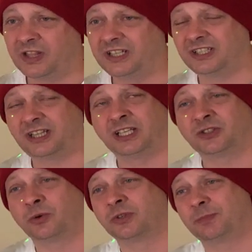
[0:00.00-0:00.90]
These
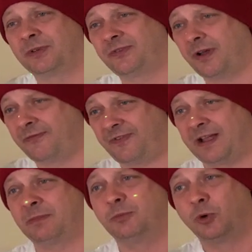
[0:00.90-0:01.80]
things always
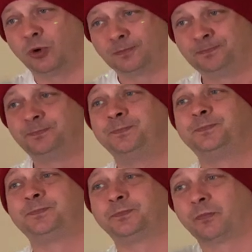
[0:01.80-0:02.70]
affect me more.
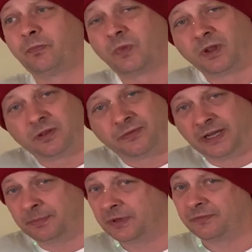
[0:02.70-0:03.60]
The
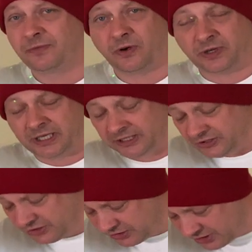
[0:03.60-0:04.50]
vaping
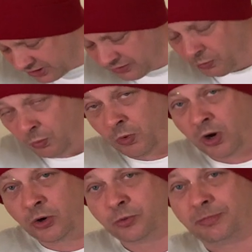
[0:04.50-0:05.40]
fucking just like,
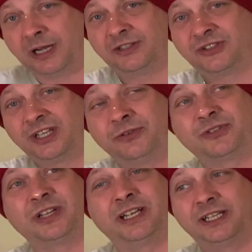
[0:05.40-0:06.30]
whoa man,
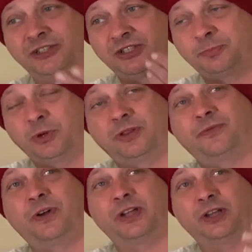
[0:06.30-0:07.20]
seriously, just put the
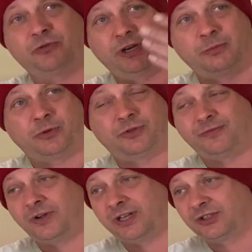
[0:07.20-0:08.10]
fucking cream on
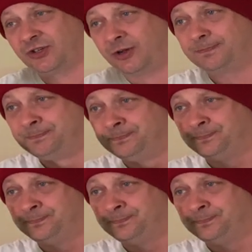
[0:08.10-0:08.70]
the fucking top.